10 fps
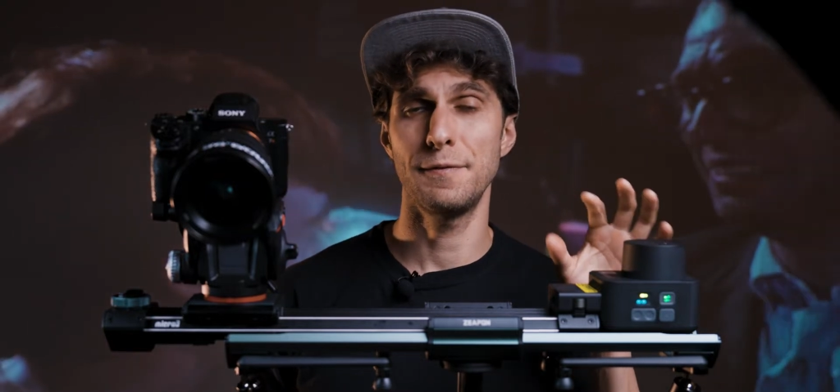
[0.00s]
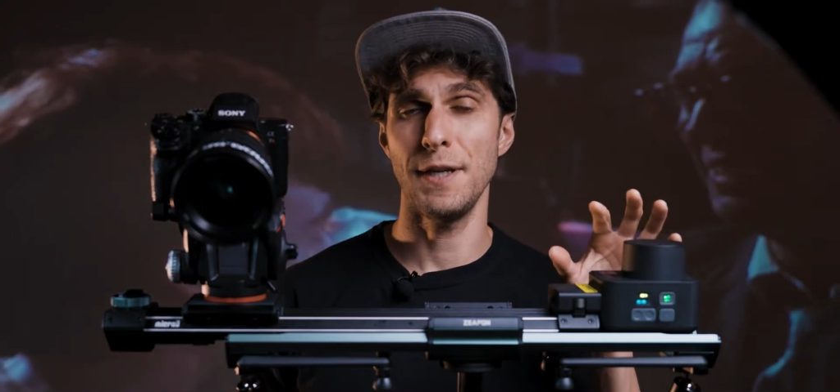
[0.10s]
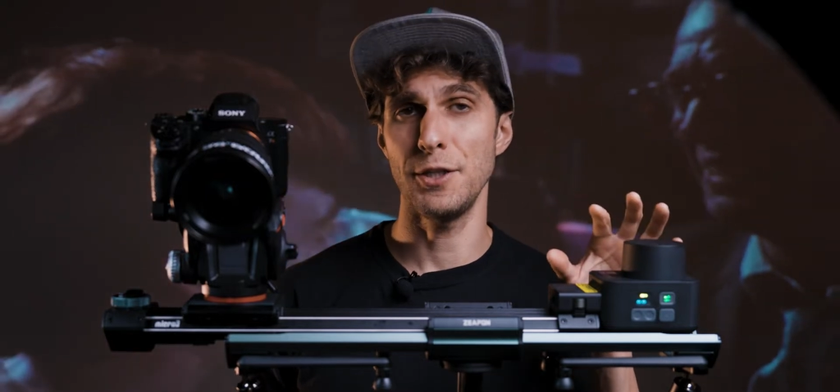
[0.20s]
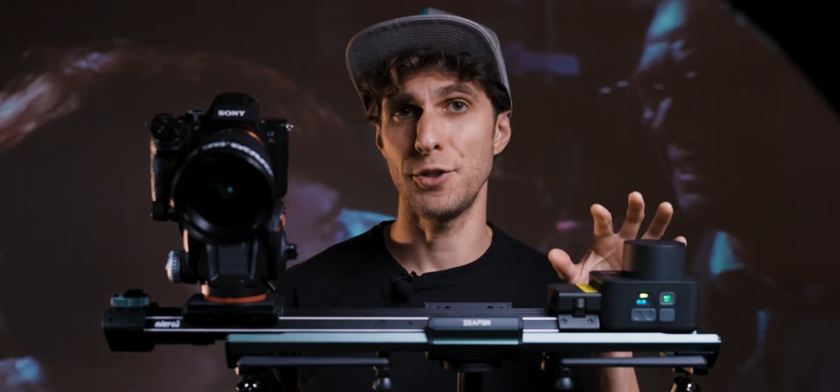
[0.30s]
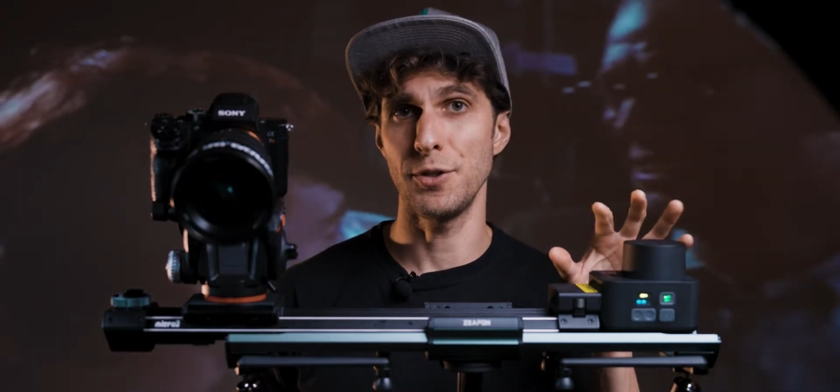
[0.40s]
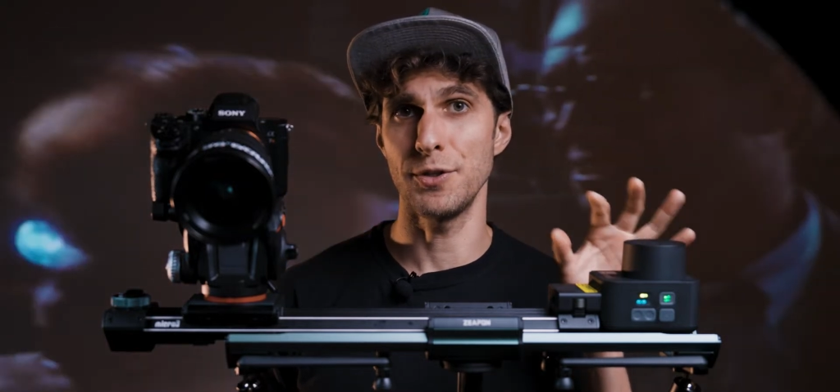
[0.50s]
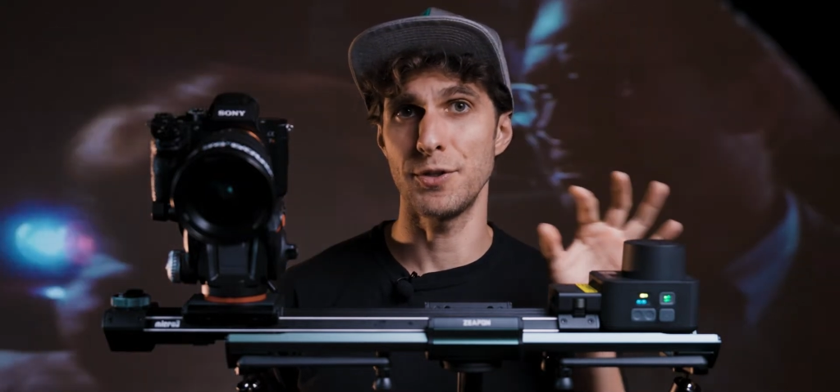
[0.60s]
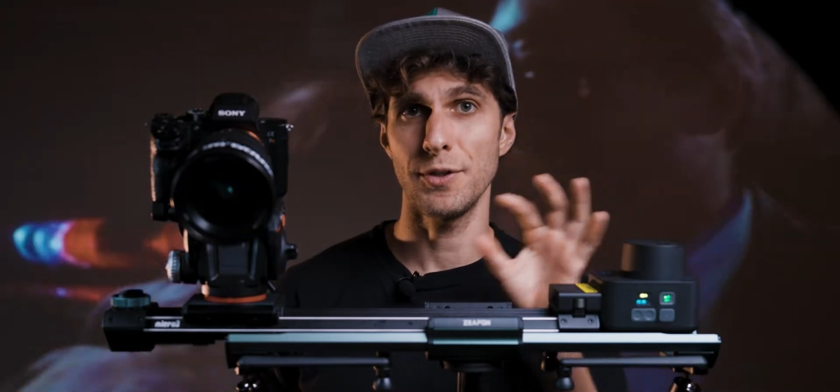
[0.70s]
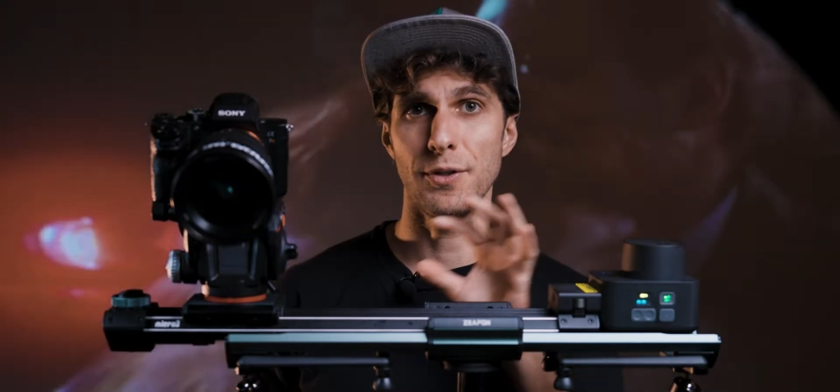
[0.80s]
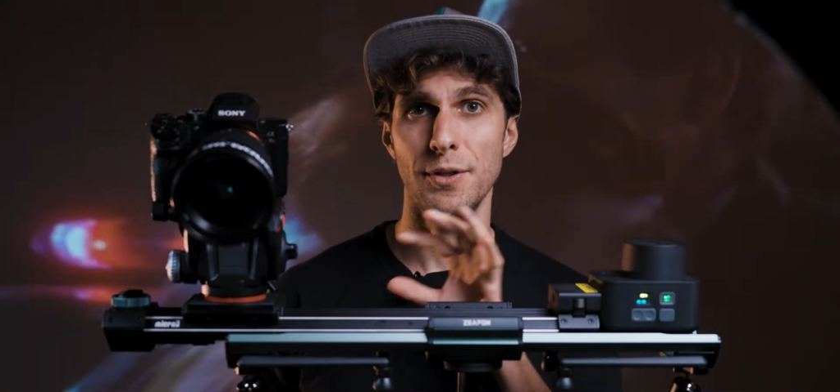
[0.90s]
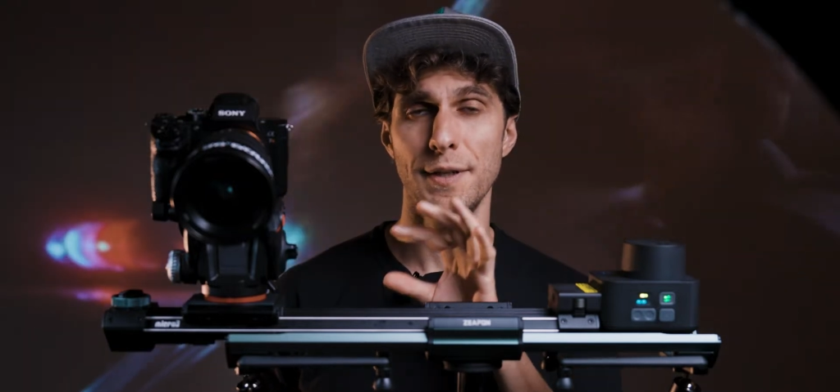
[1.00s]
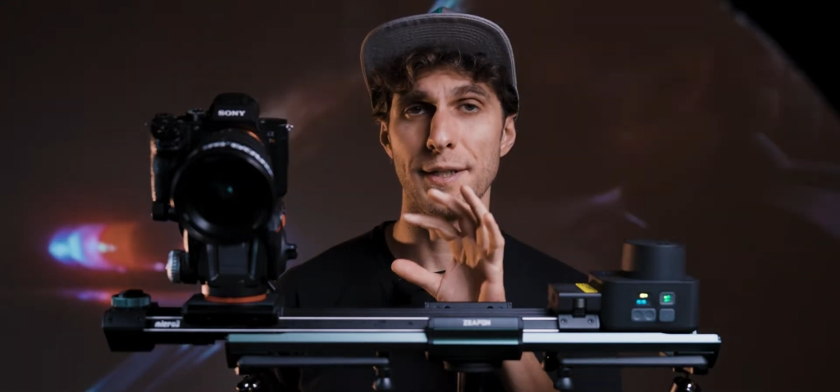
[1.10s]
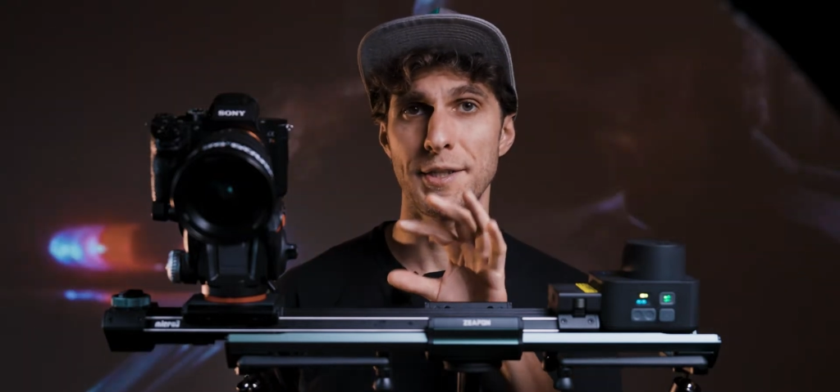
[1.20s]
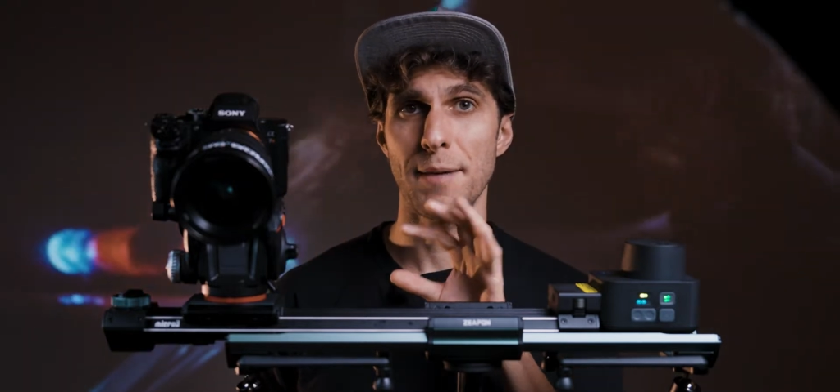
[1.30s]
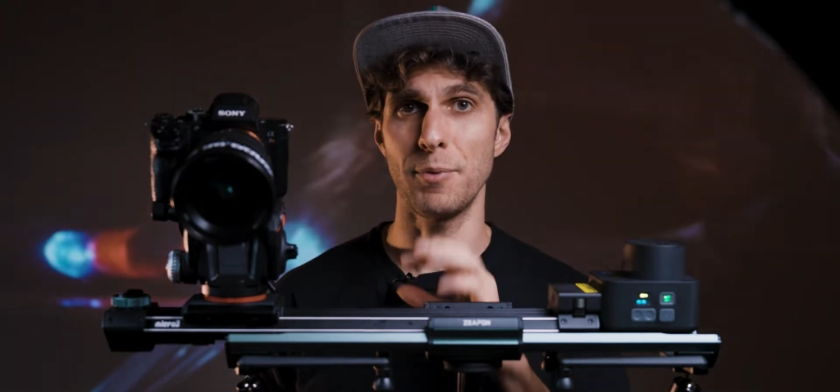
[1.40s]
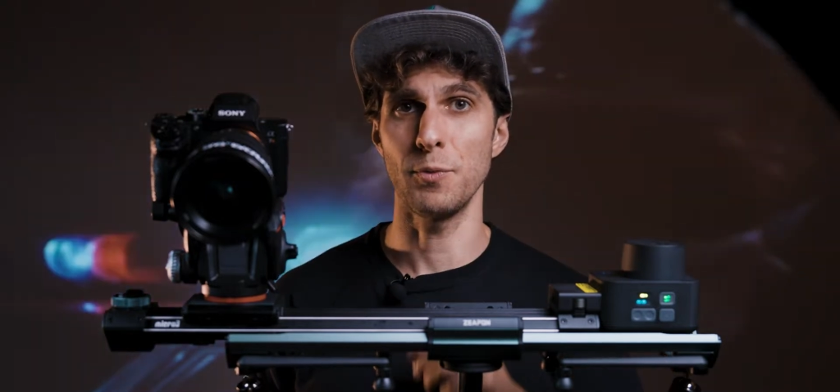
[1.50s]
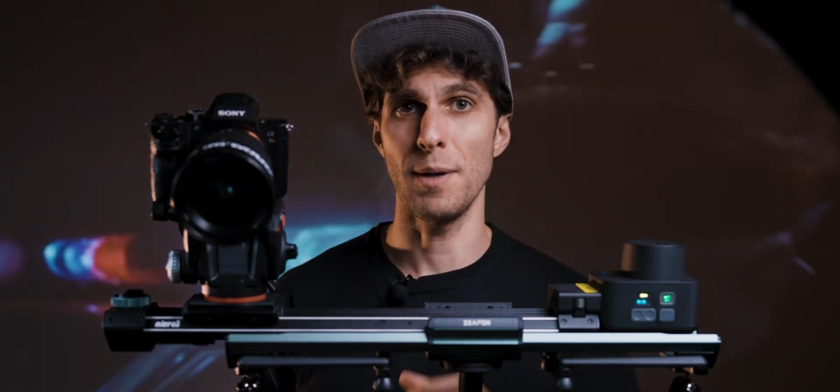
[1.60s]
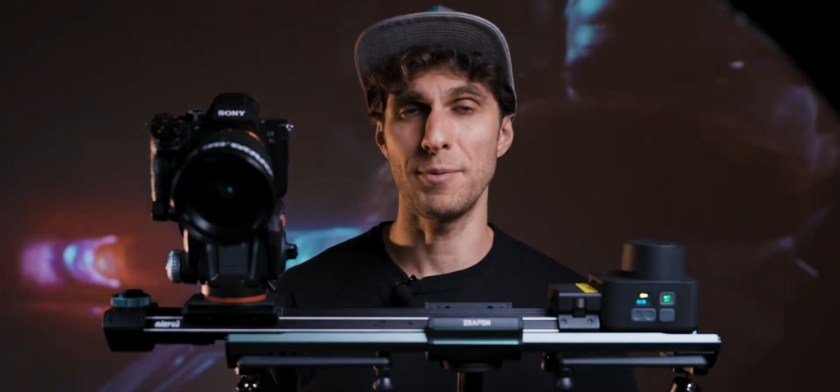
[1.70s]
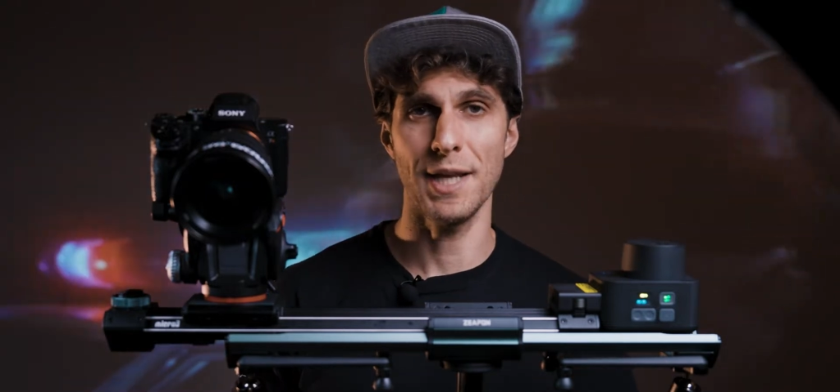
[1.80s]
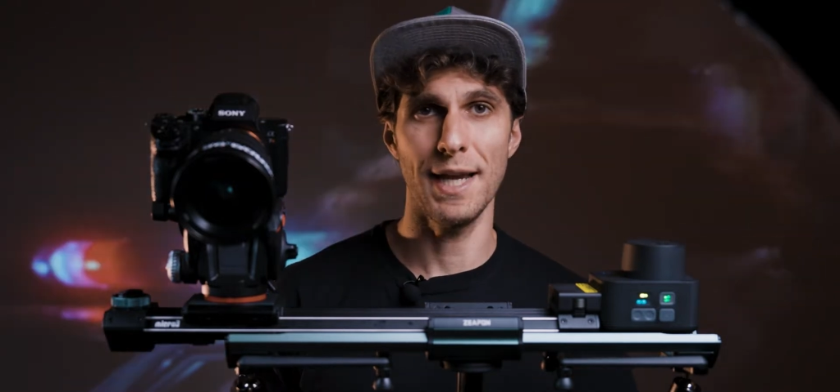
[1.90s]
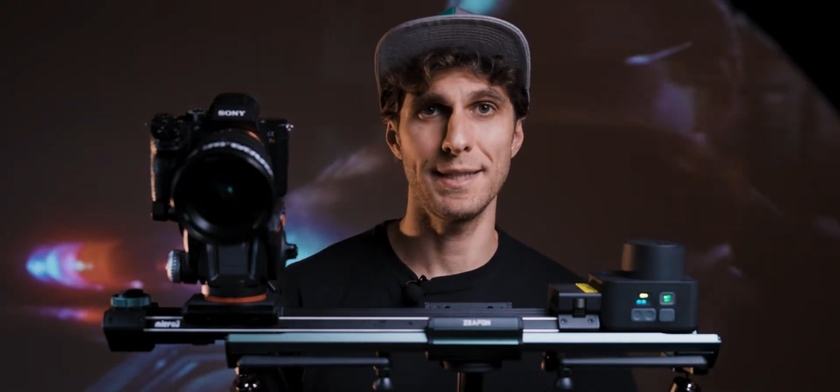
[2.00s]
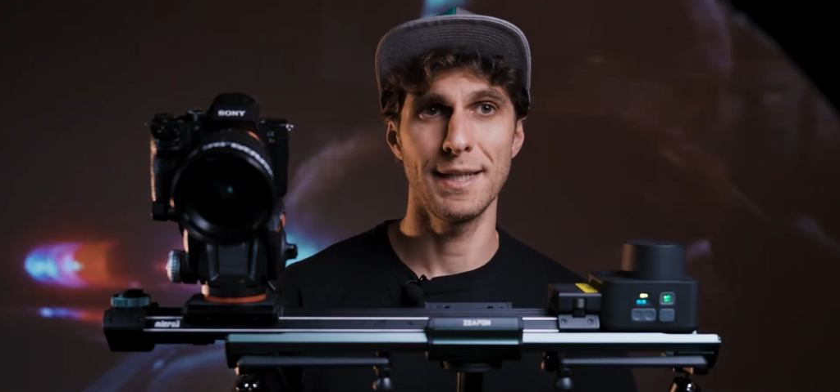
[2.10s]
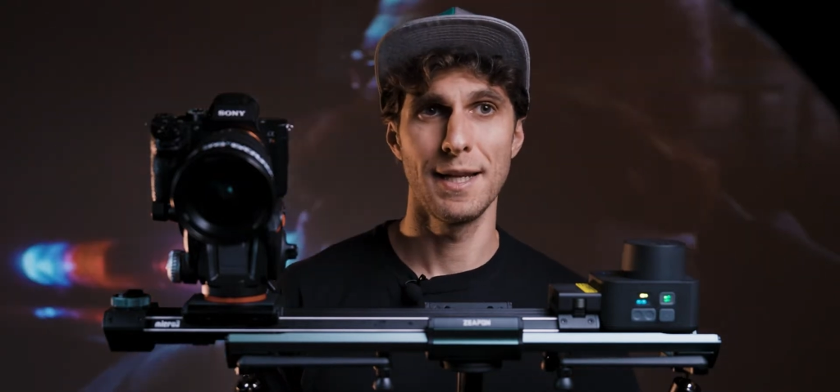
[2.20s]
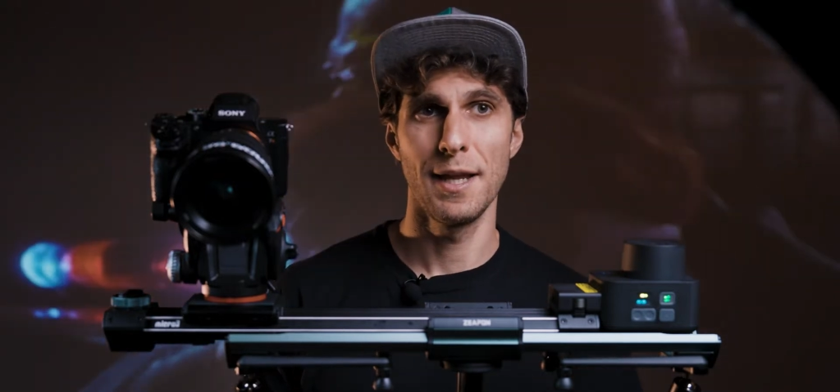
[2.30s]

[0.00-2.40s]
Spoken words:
features on the Zeapon website,